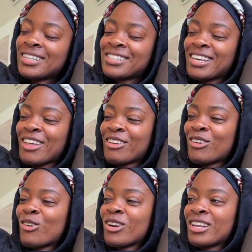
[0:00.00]
get it
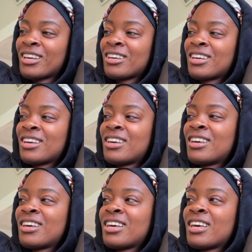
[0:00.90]
together, Courtney.
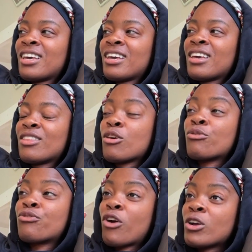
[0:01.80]

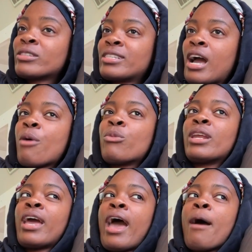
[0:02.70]
The first time
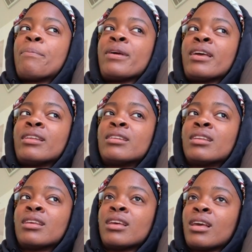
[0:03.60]
when it happened,